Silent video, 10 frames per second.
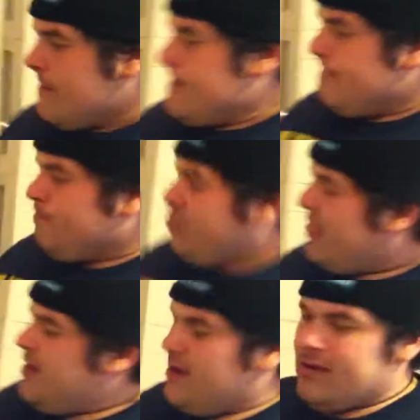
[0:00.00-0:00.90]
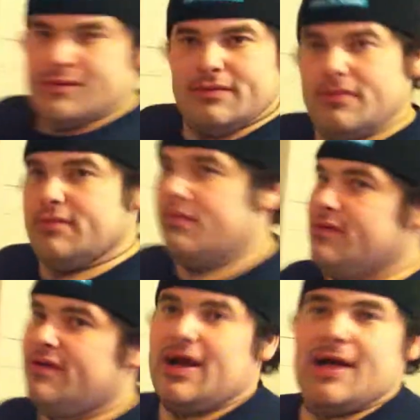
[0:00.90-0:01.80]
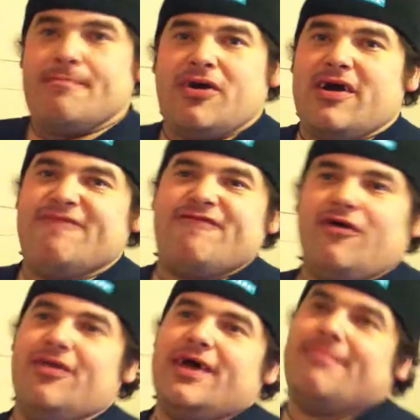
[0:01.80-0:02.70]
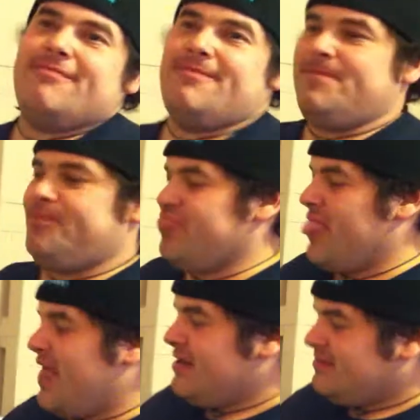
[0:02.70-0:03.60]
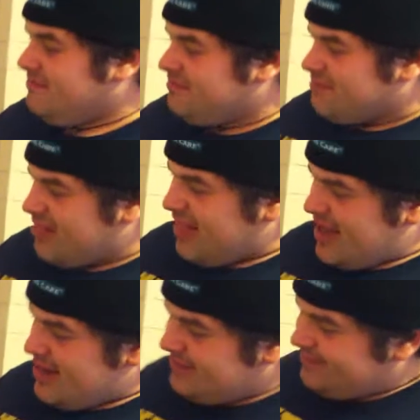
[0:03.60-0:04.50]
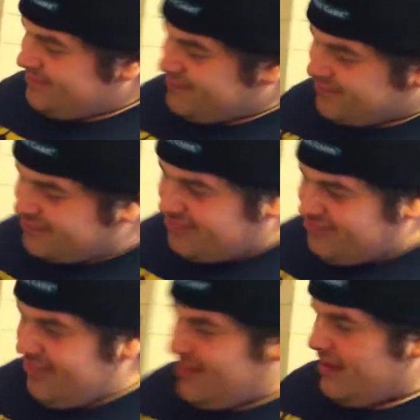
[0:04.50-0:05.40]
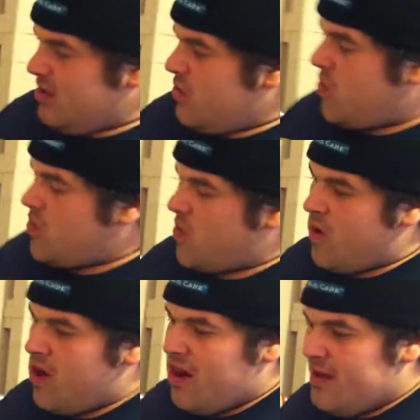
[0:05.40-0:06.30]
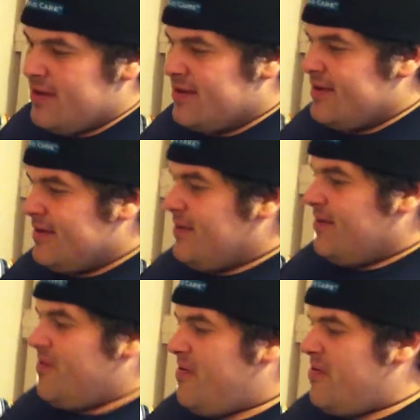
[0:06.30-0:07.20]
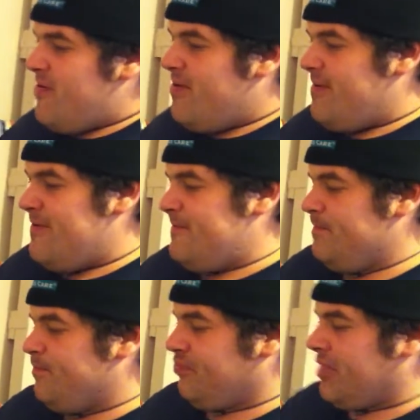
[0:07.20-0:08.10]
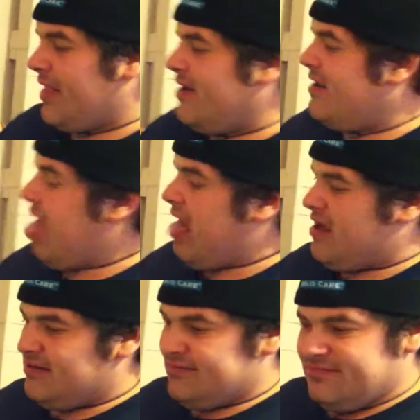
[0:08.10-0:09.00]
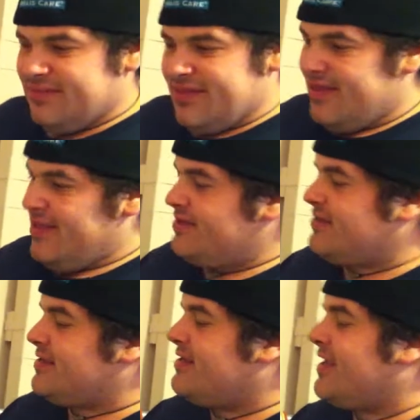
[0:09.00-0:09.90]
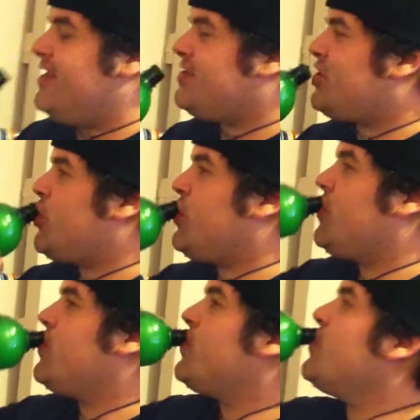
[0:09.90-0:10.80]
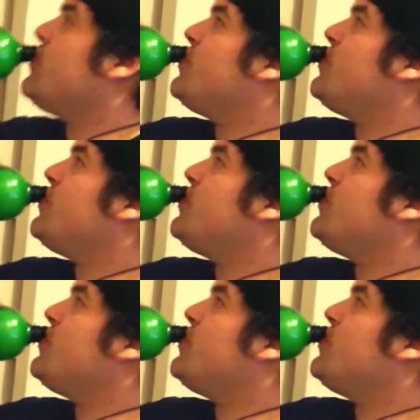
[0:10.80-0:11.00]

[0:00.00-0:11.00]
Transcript: You drank a gallon of milk. Yeah, I'm already full. You got it. That ain't no. That's a couple good gulps. Open your mouth and do it. That's the taste. One minute.